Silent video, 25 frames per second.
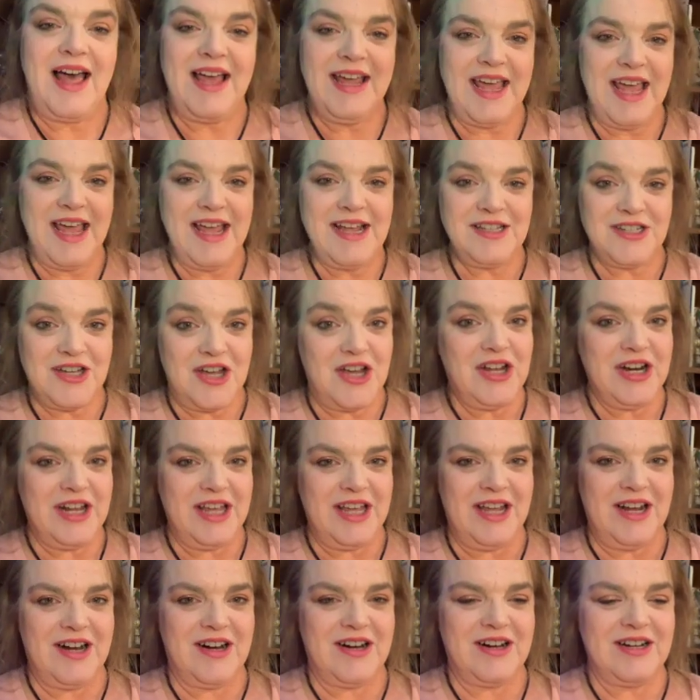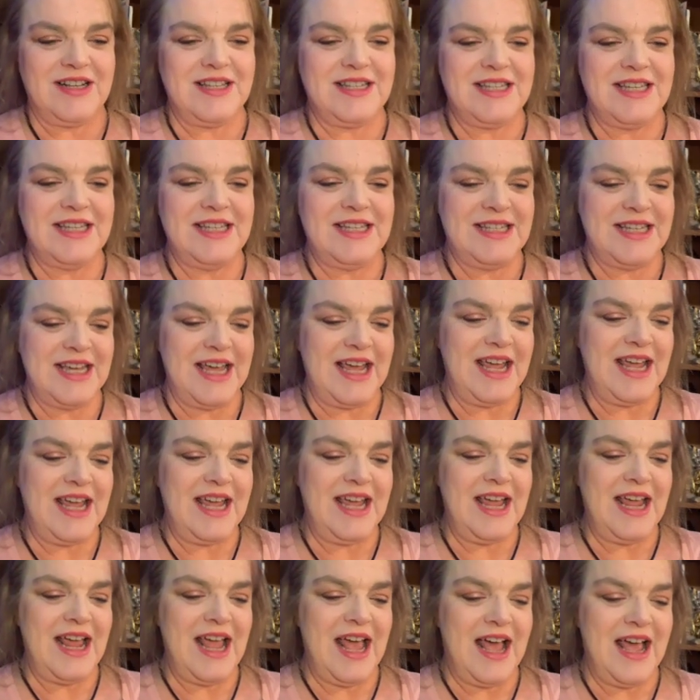gang, Donna here.
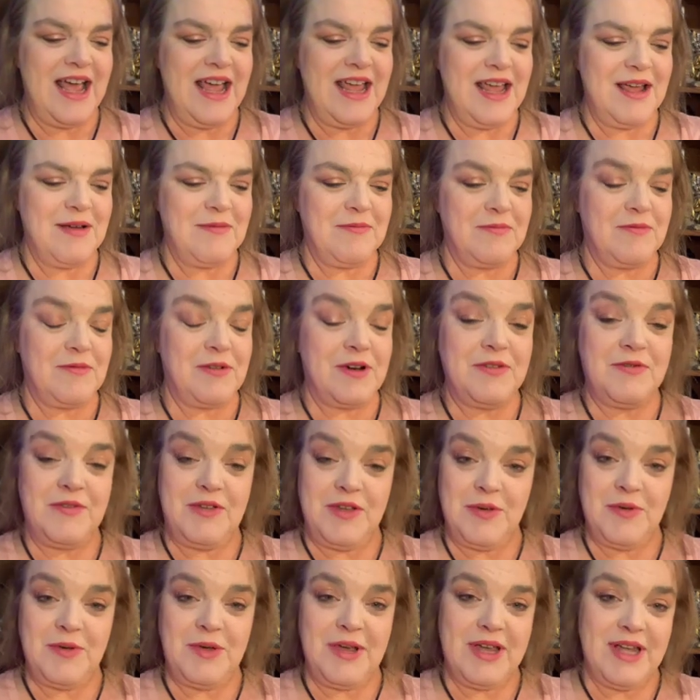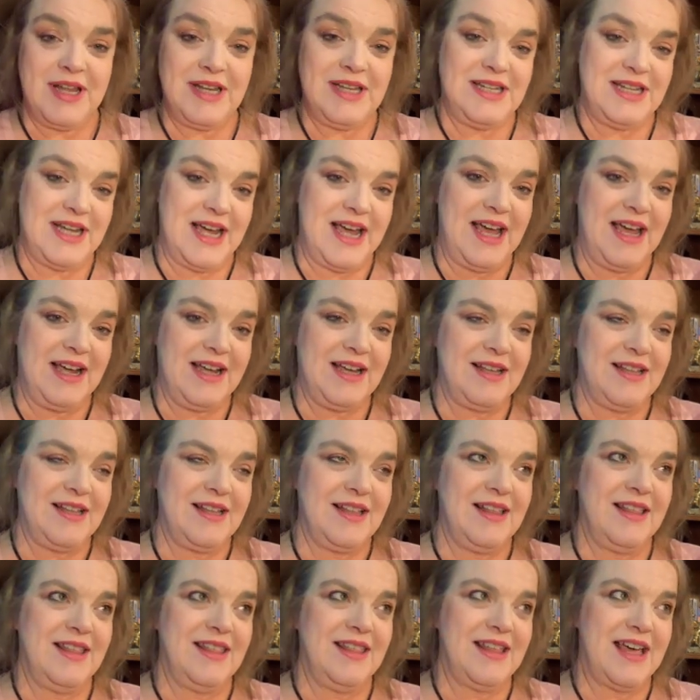Today I am reviewing a deck
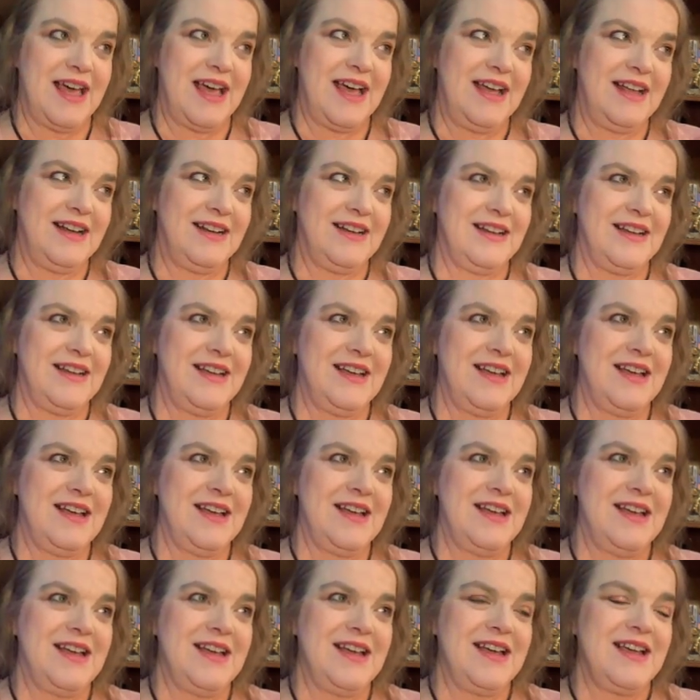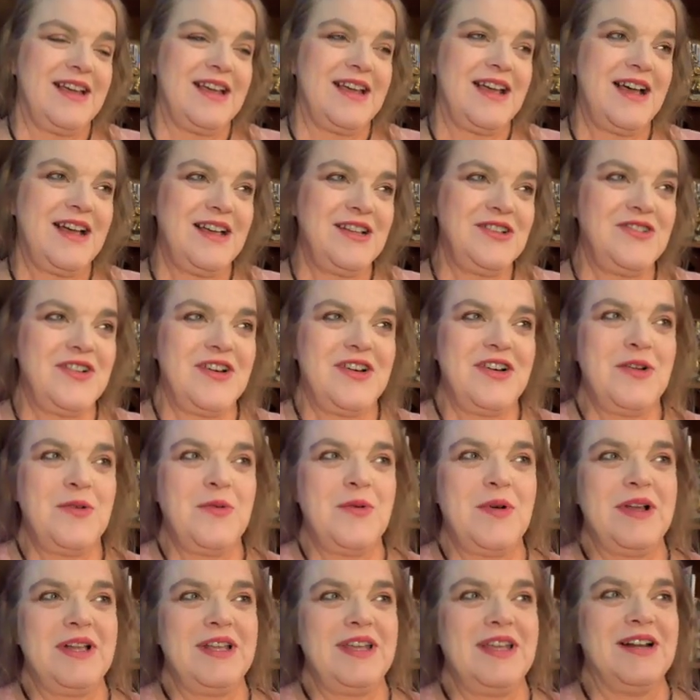that, contrary to
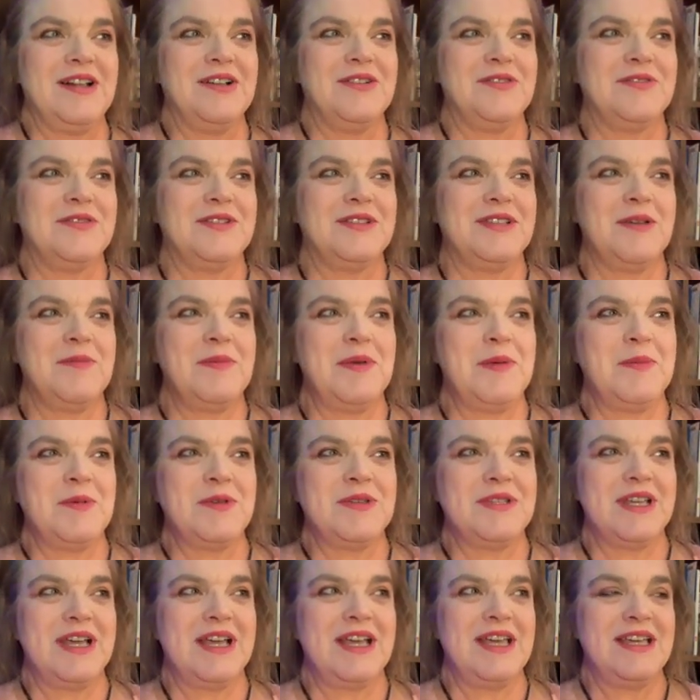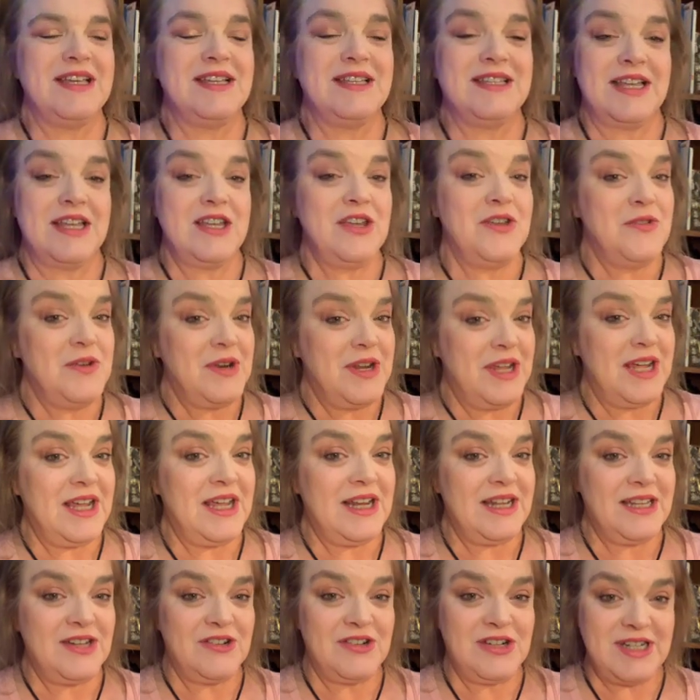what, some people say, is that you
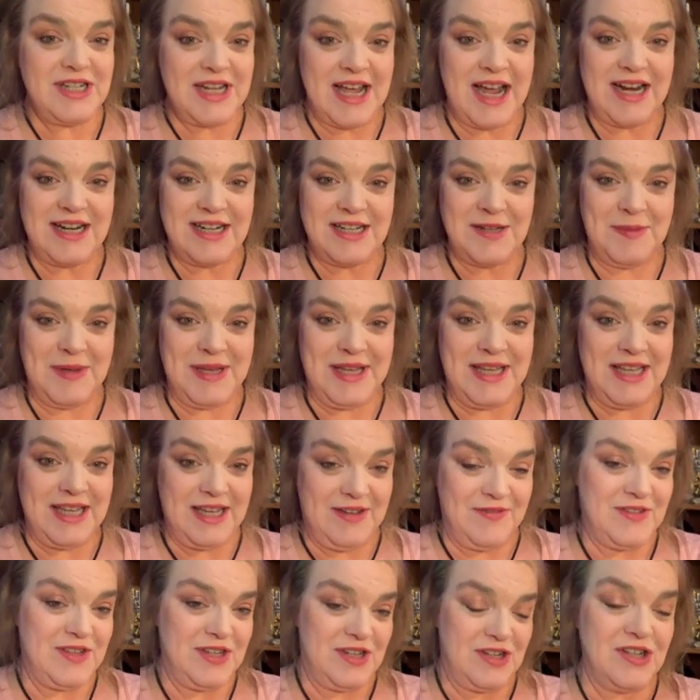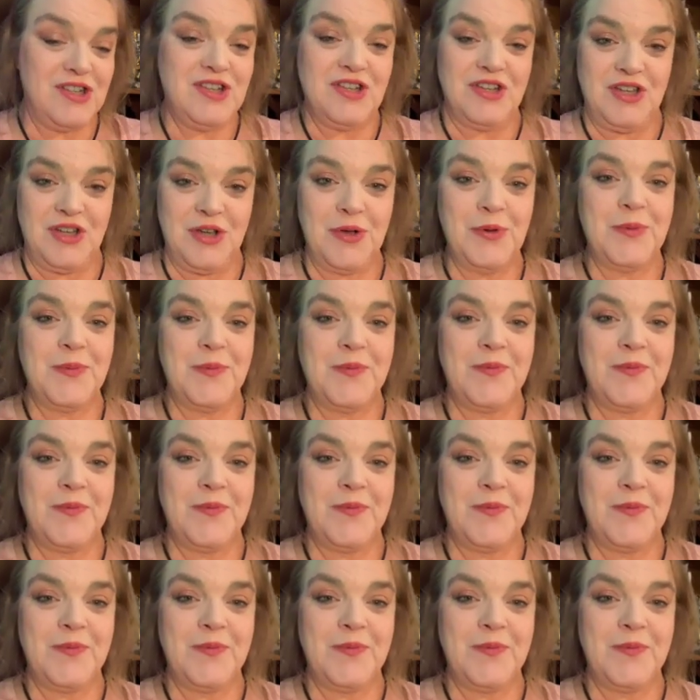need your deck to be gifted to you